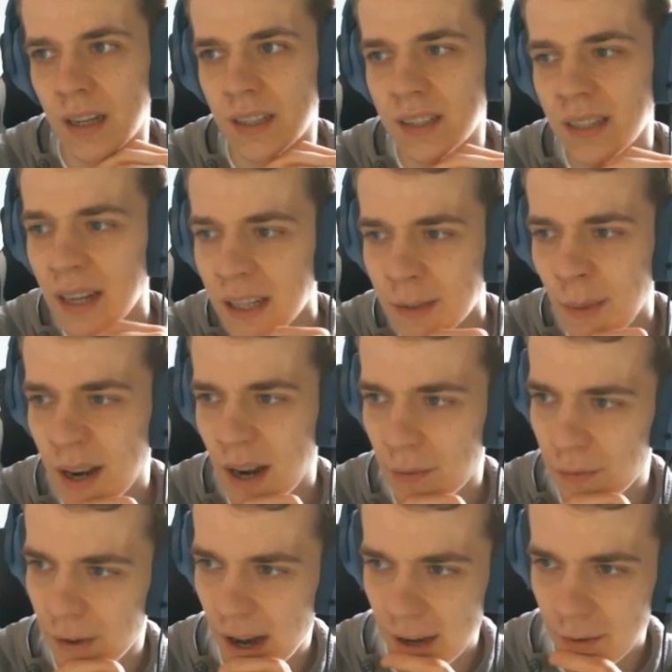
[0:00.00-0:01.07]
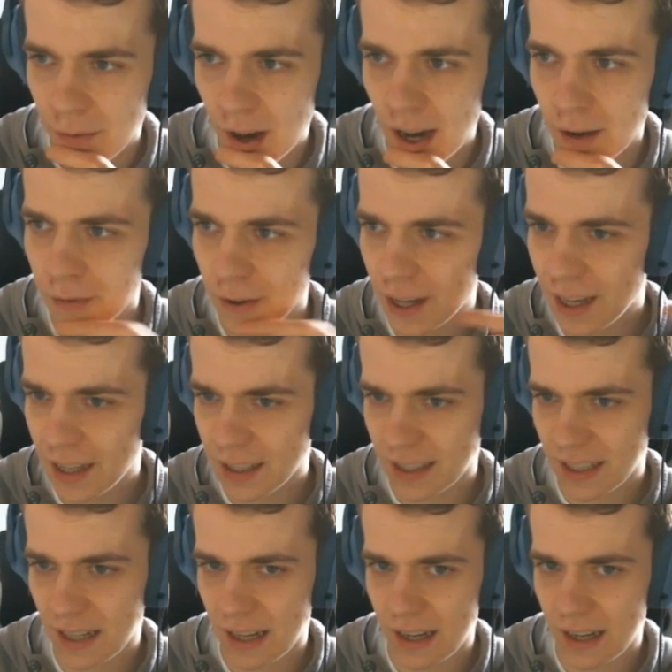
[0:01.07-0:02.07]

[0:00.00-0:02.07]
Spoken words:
6 mana 5/5 is